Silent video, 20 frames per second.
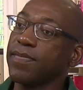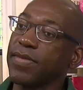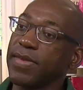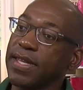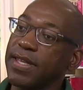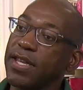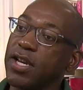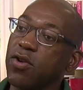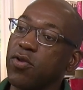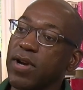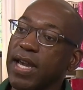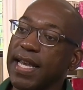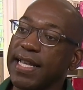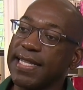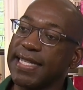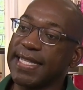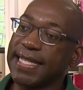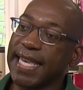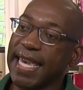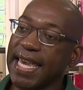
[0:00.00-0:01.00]
in the
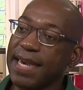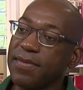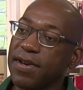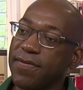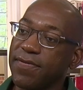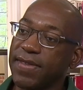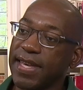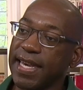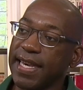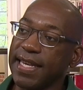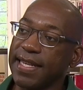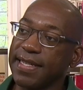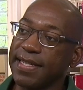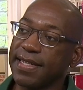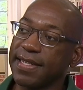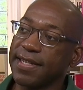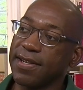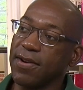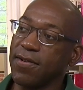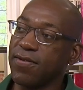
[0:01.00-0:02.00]
grand scheme of things,